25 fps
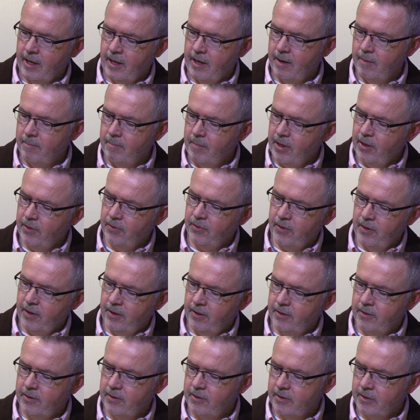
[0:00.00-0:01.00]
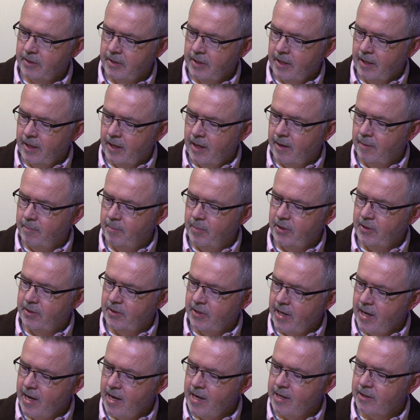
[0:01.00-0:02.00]
a myth is a
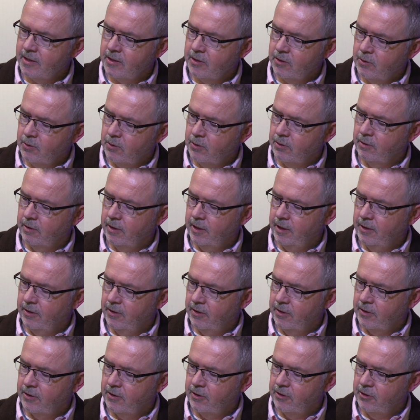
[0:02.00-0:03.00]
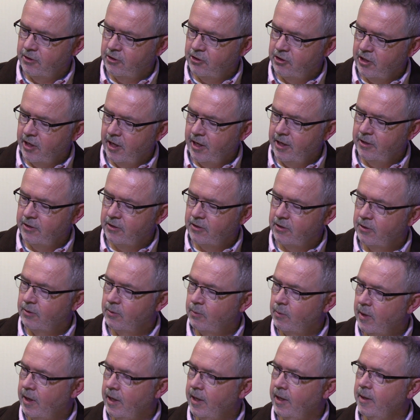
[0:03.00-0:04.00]
bizarre story that could change the
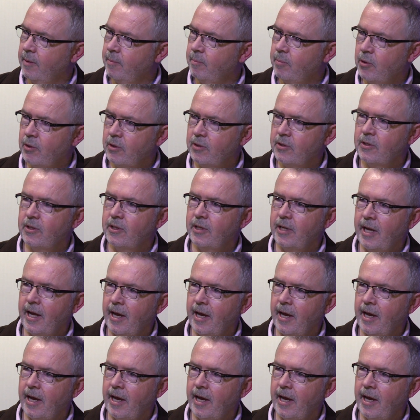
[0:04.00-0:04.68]
way a person